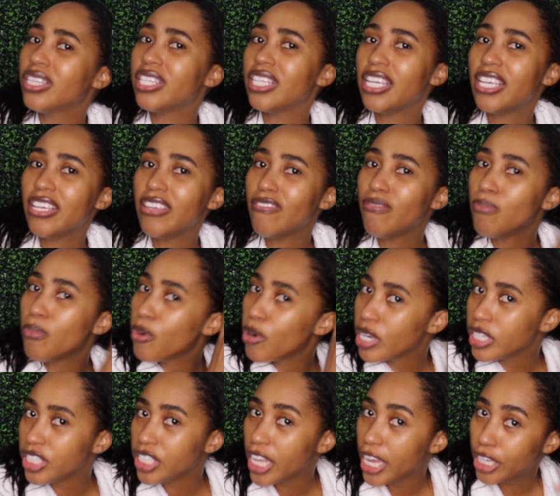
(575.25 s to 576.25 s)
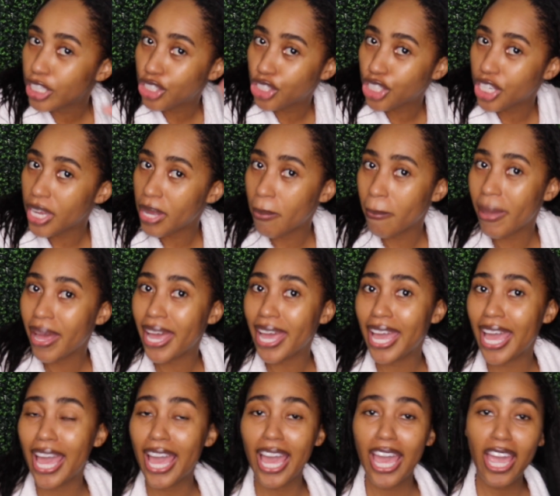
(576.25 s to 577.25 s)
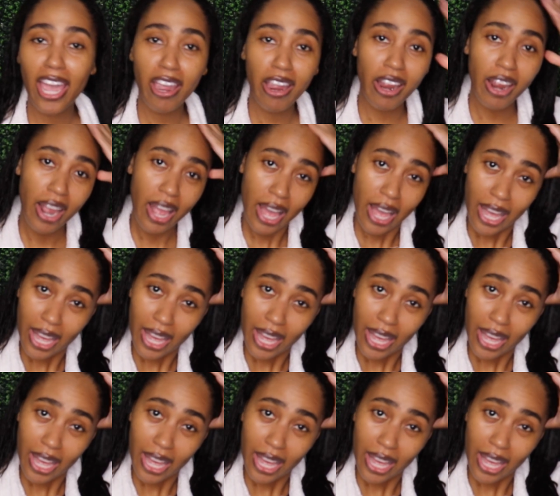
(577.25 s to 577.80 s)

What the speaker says: leave more texture in my hair.